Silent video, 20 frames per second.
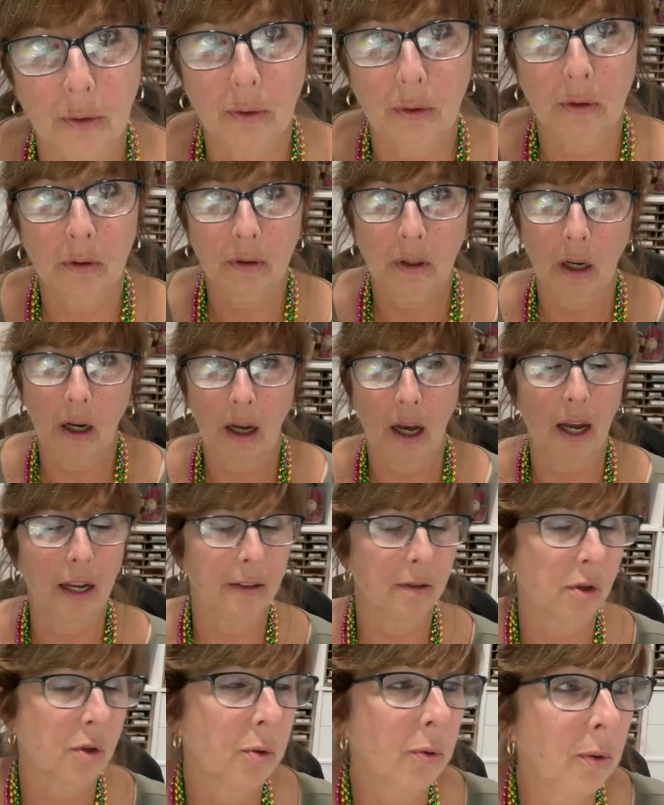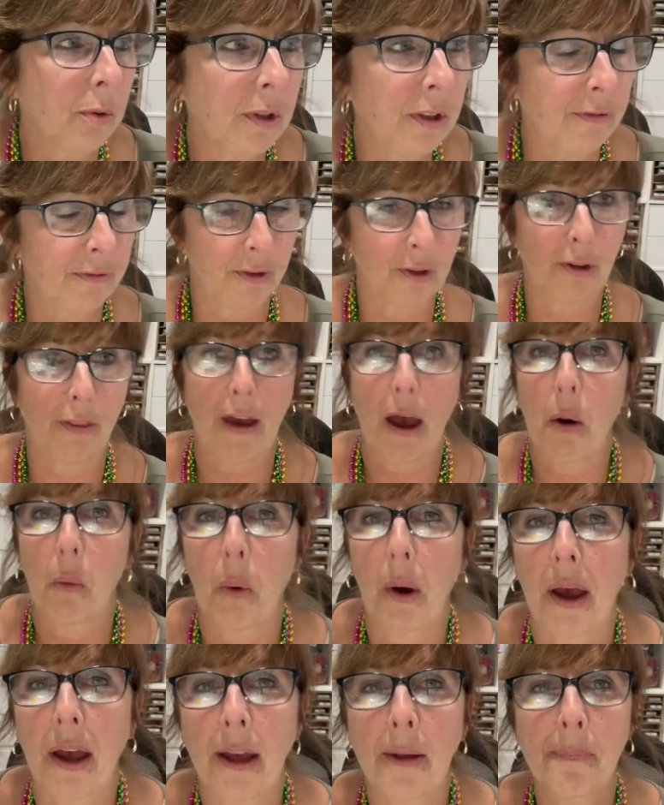you. I truly feel that
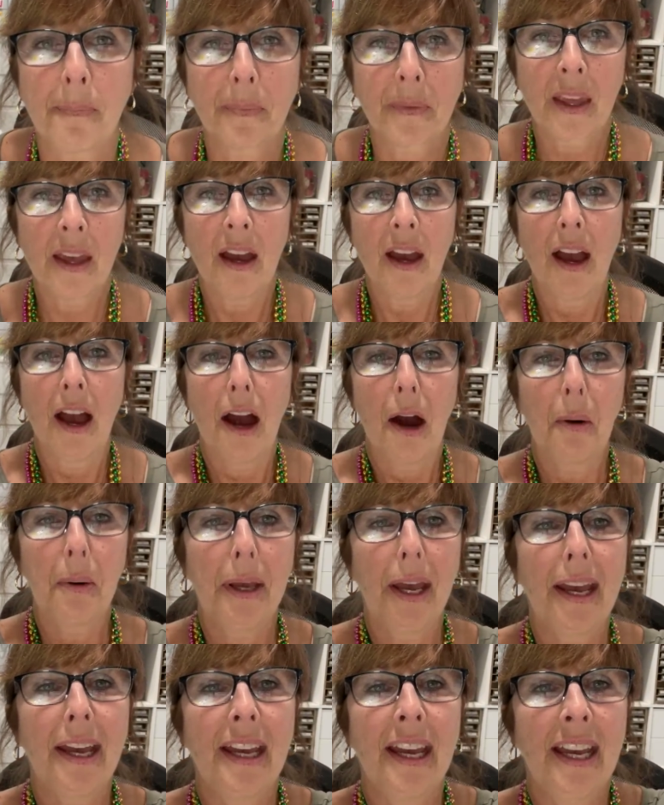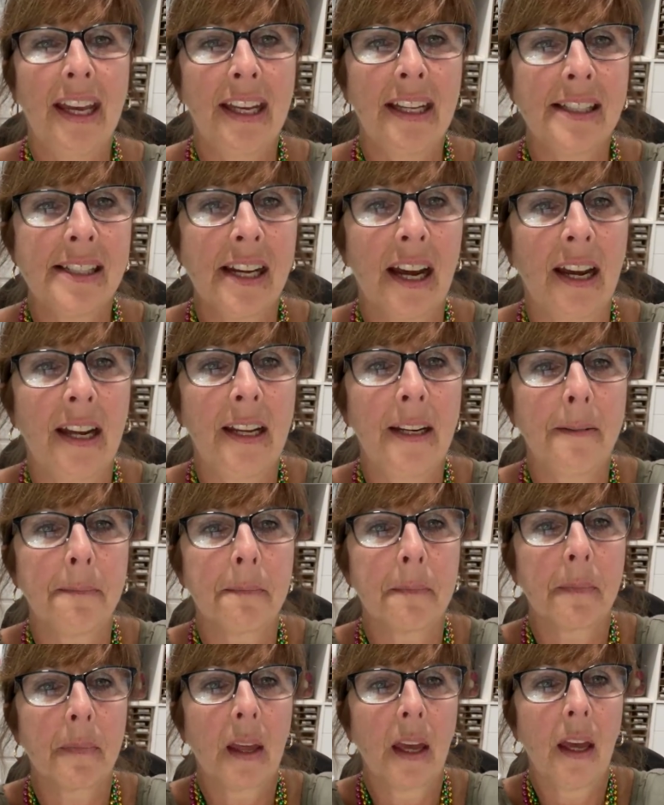way. Okay, hang tight.